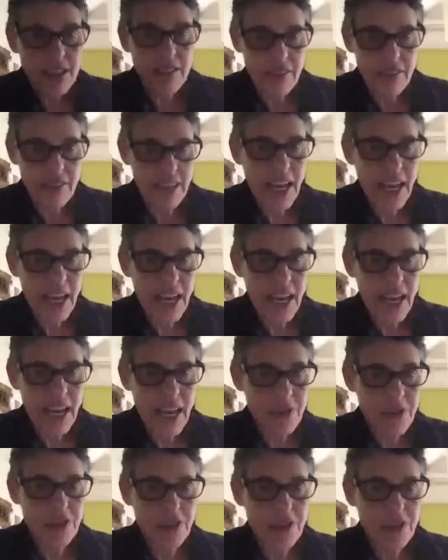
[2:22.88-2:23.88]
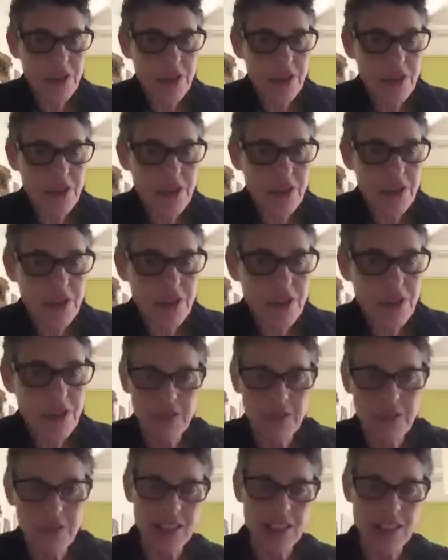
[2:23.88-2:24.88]
a theatrical show. It's not
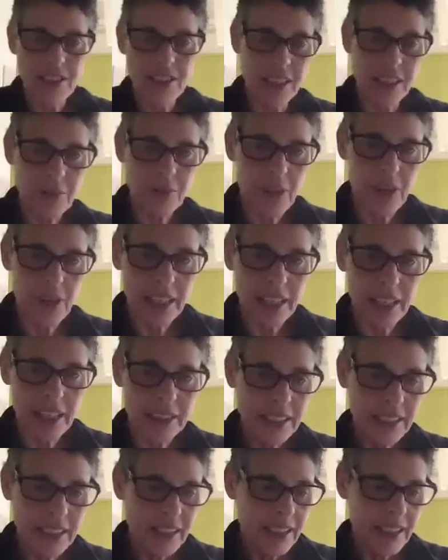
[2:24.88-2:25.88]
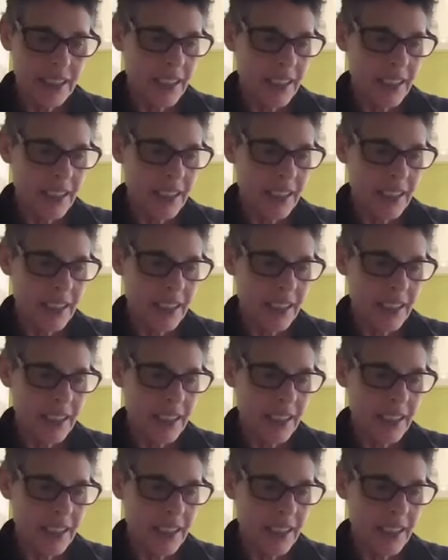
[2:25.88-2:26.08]
improvised in any way.